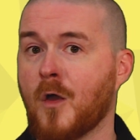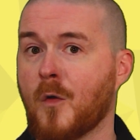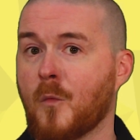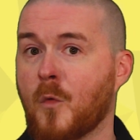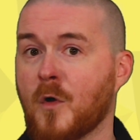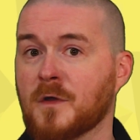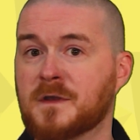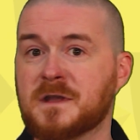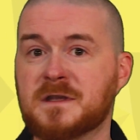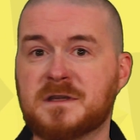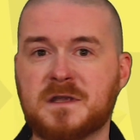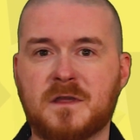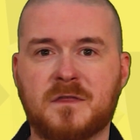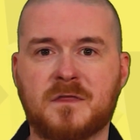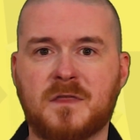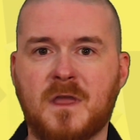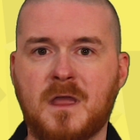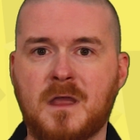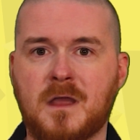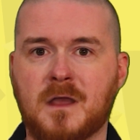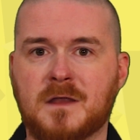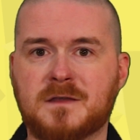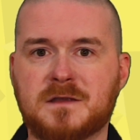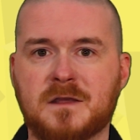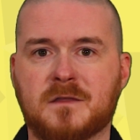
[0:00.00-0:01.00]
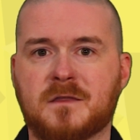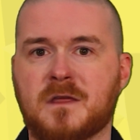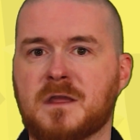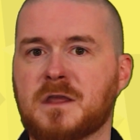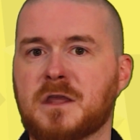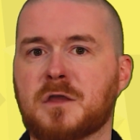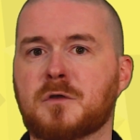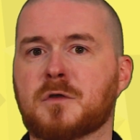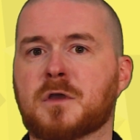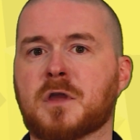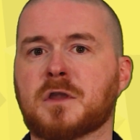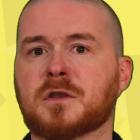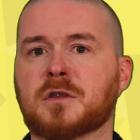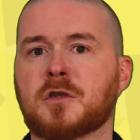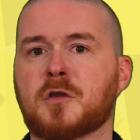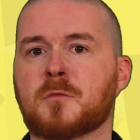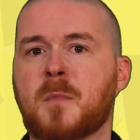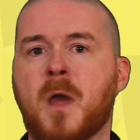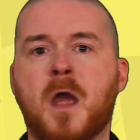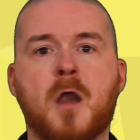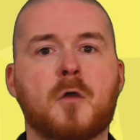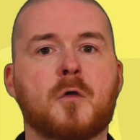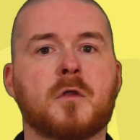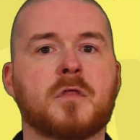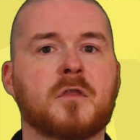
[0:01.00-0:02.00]
What did you think? Do you think you can do
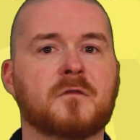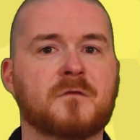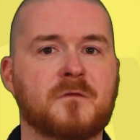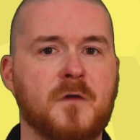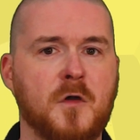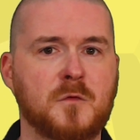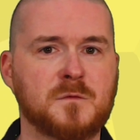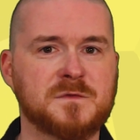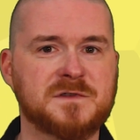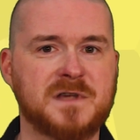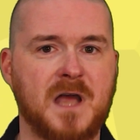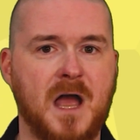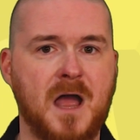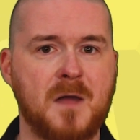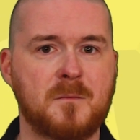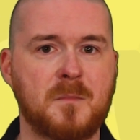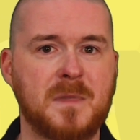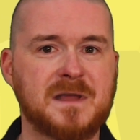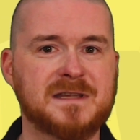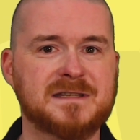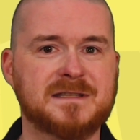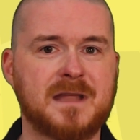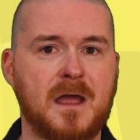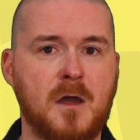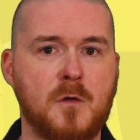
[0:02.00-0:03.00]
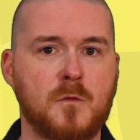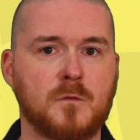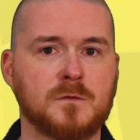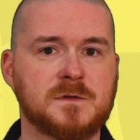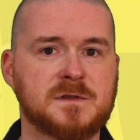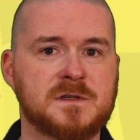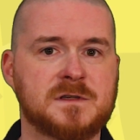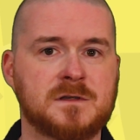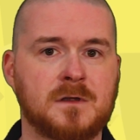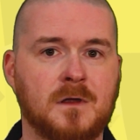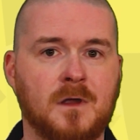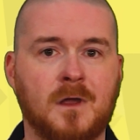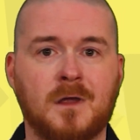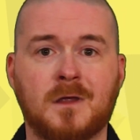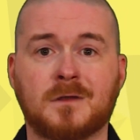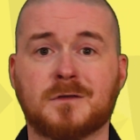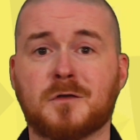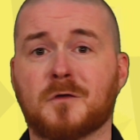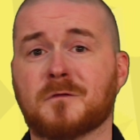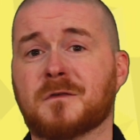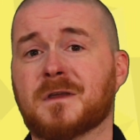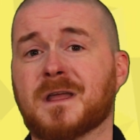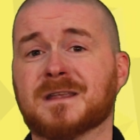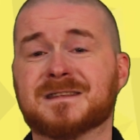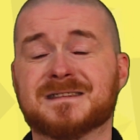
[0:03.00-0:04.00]
better? Are the films that I missed out?
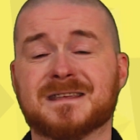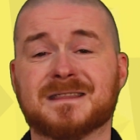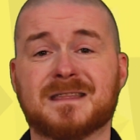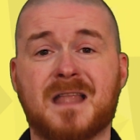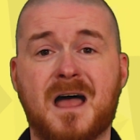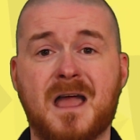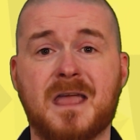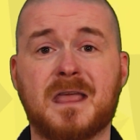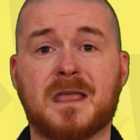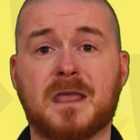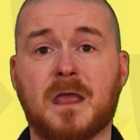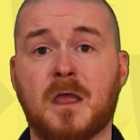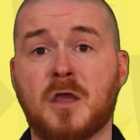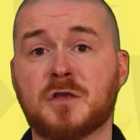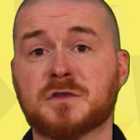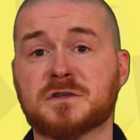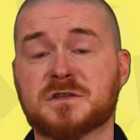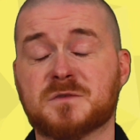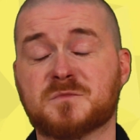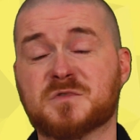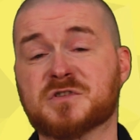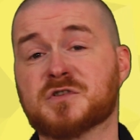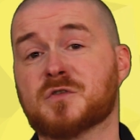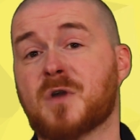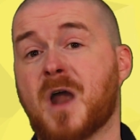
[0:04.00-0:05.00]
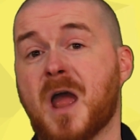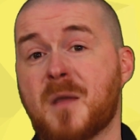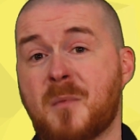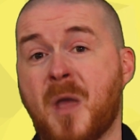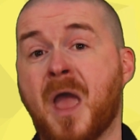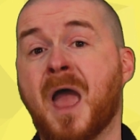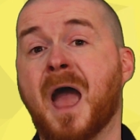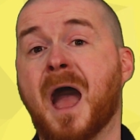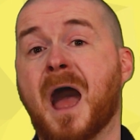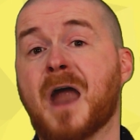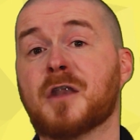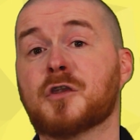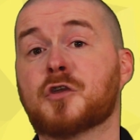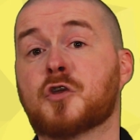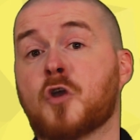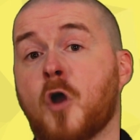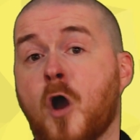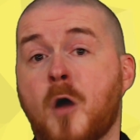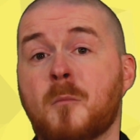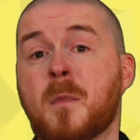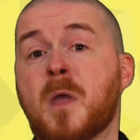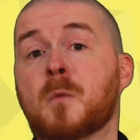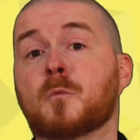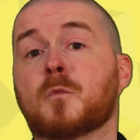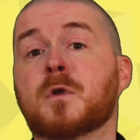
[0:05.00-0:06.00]
Don't forget to like, subscribe and
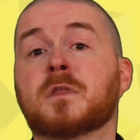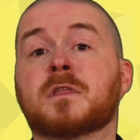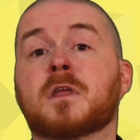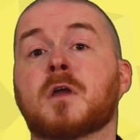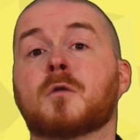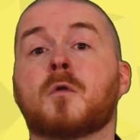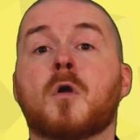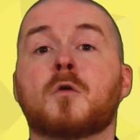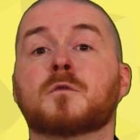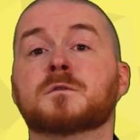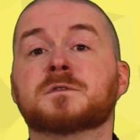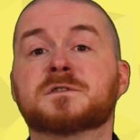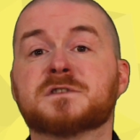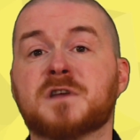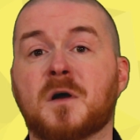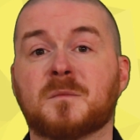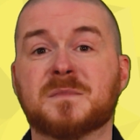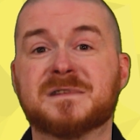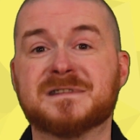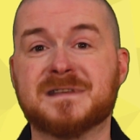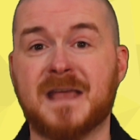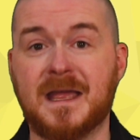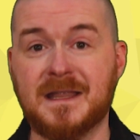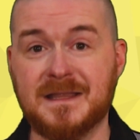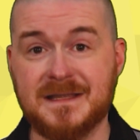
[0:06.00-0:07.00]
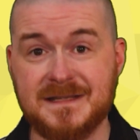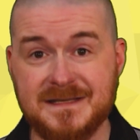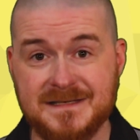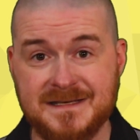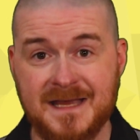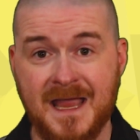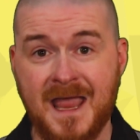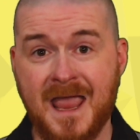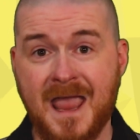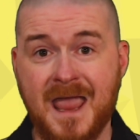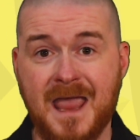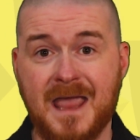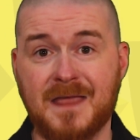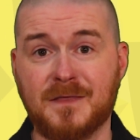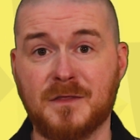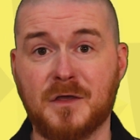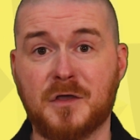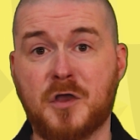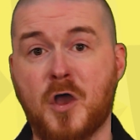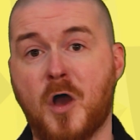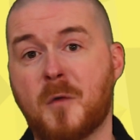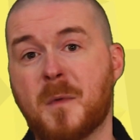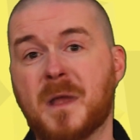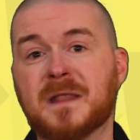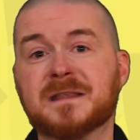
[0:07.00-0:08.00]
comment with your own top 10s in the
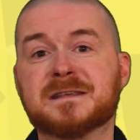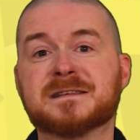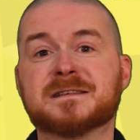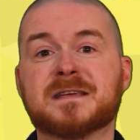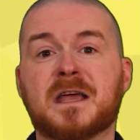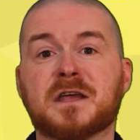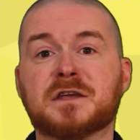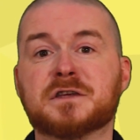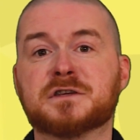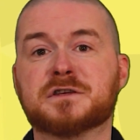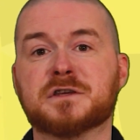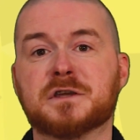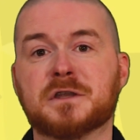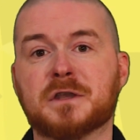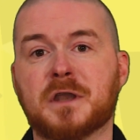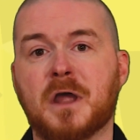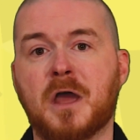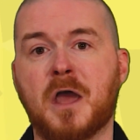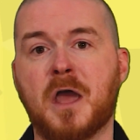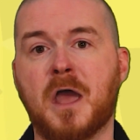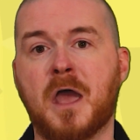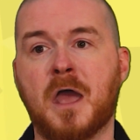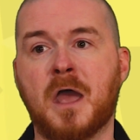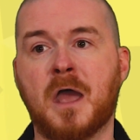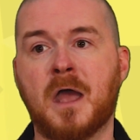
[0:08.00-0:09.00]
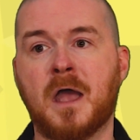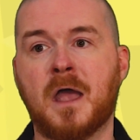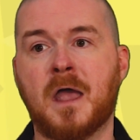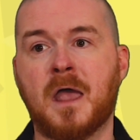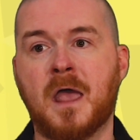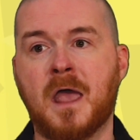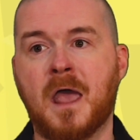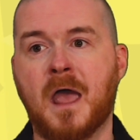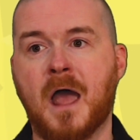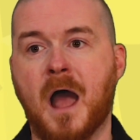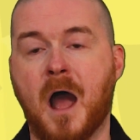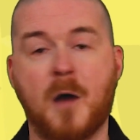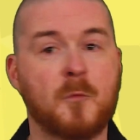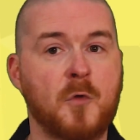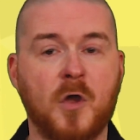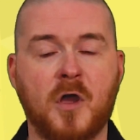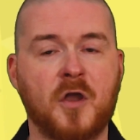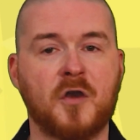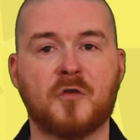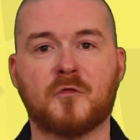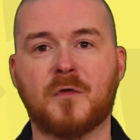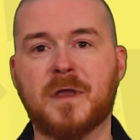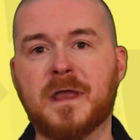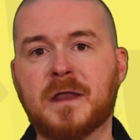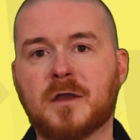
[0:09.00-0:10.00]
comments section. I'm not
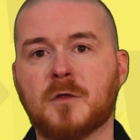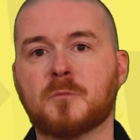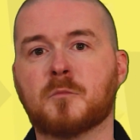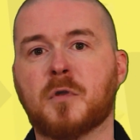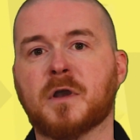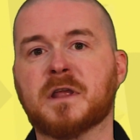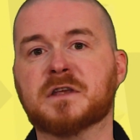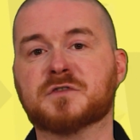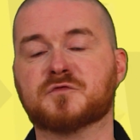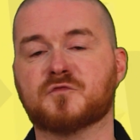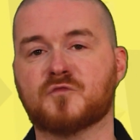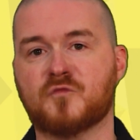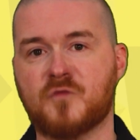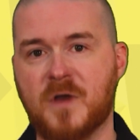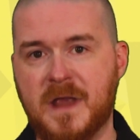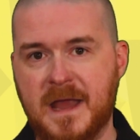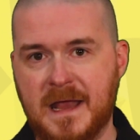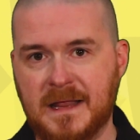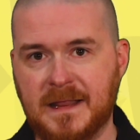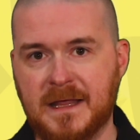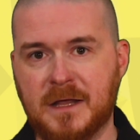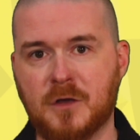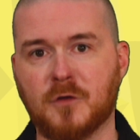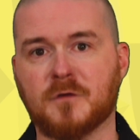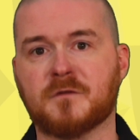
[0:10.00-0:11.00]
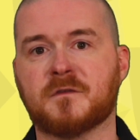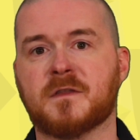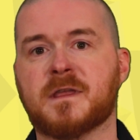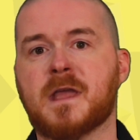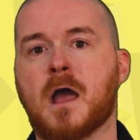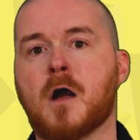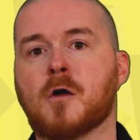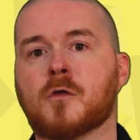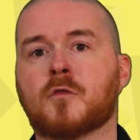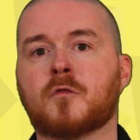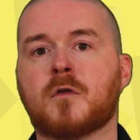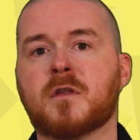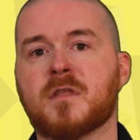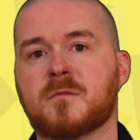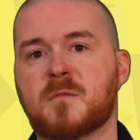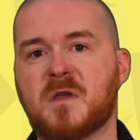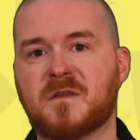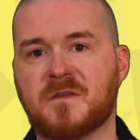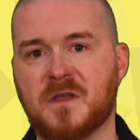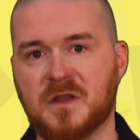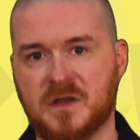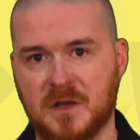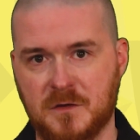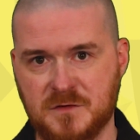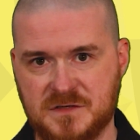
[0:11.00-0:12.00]
going to read them, but it's really good for the algorithm
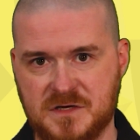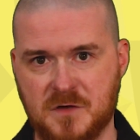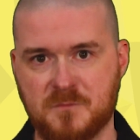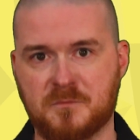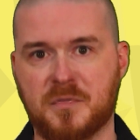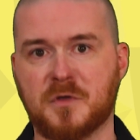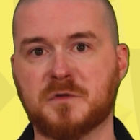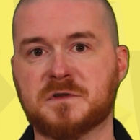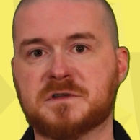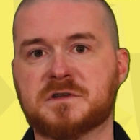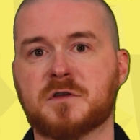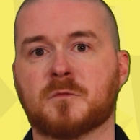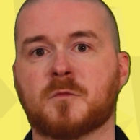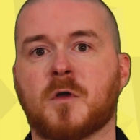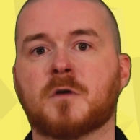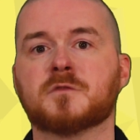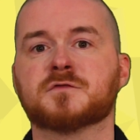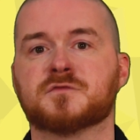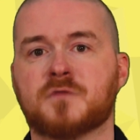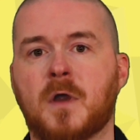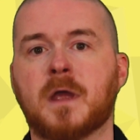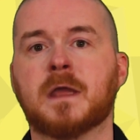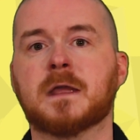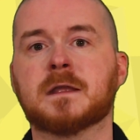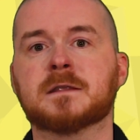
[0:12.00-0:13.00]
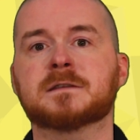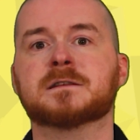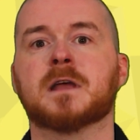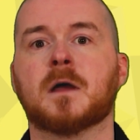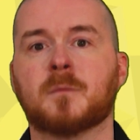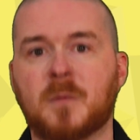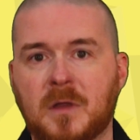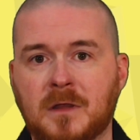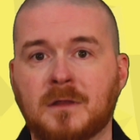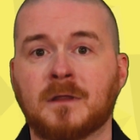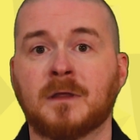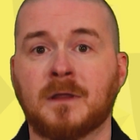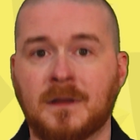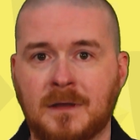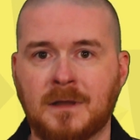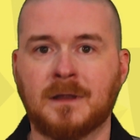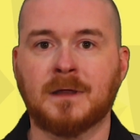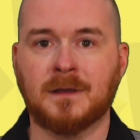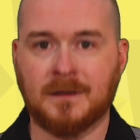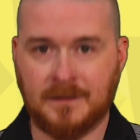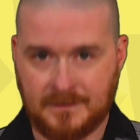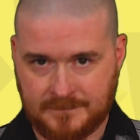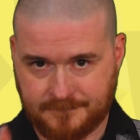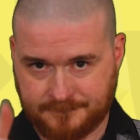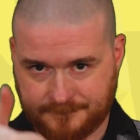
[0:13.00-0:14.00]
if you do, so it boosts up those ratings. That'd be
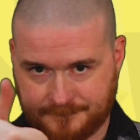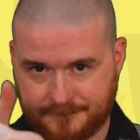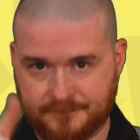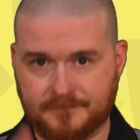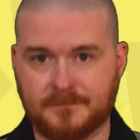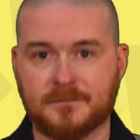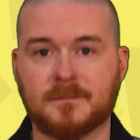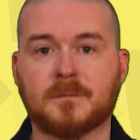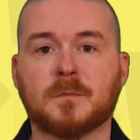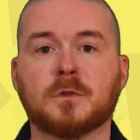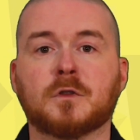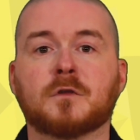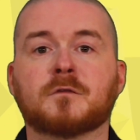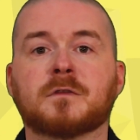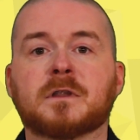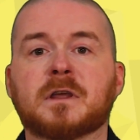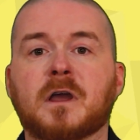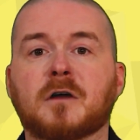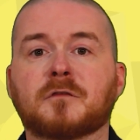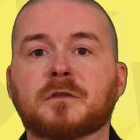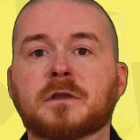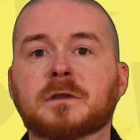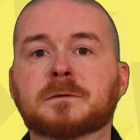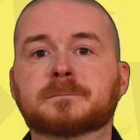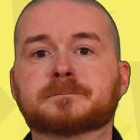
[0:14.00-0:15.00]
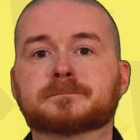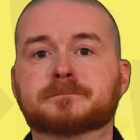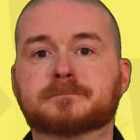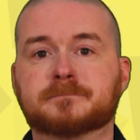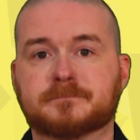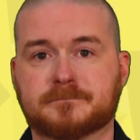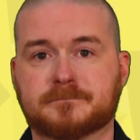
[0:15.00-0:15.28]
lovely of you.